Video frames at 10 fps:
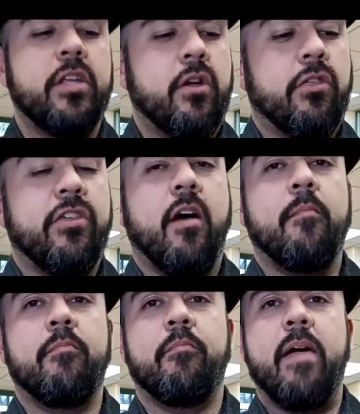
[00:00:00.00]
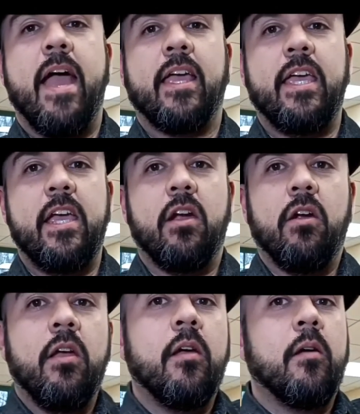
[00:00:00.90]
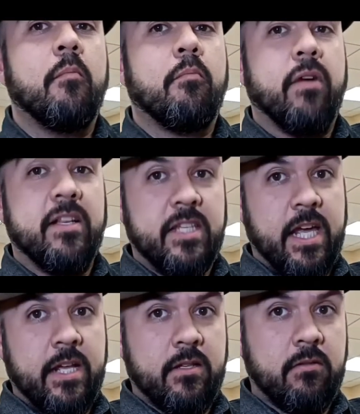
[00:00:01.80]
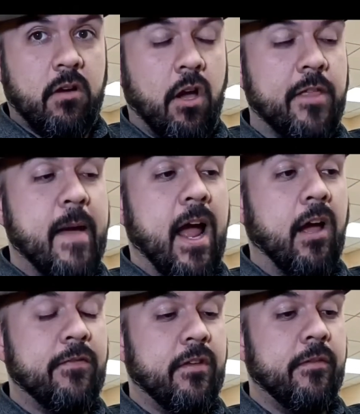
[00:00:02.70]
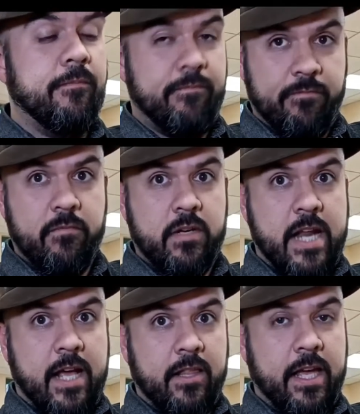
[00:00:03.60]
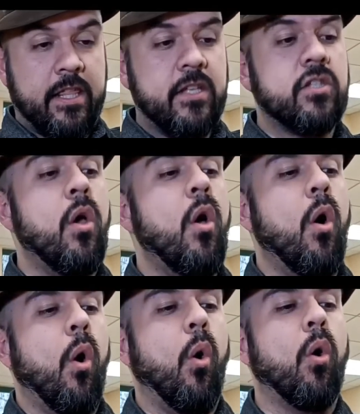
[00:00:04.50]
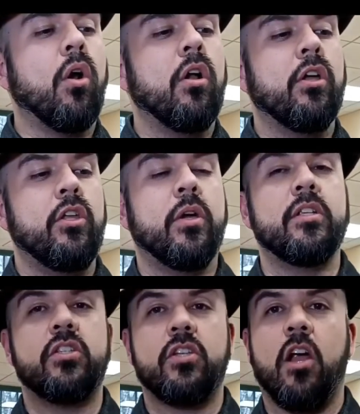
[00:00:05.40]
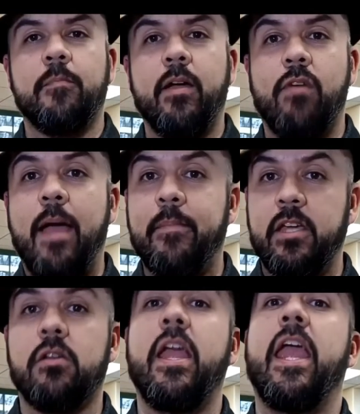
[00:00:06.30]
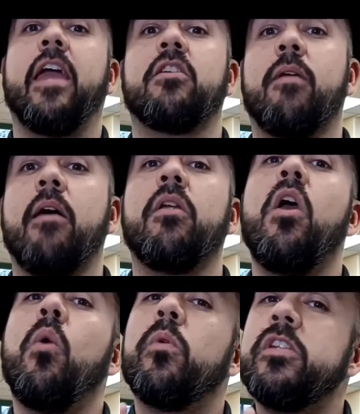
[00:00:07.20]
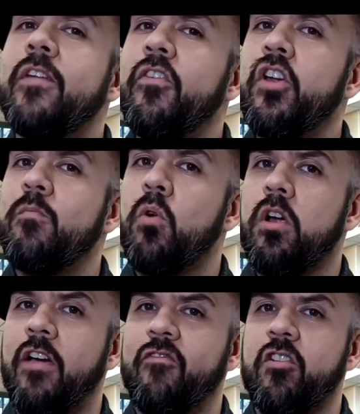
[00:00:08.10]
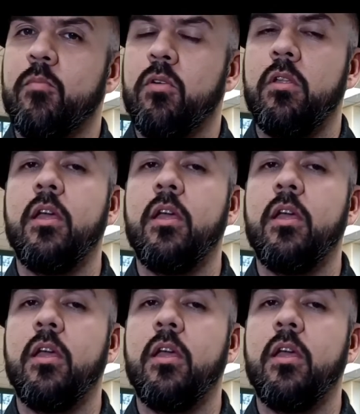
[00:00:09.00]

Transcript: your thumb back here, pressing it on the back of the neck like this, or you can start by wrapping your hand around, whichever you're more comfortable.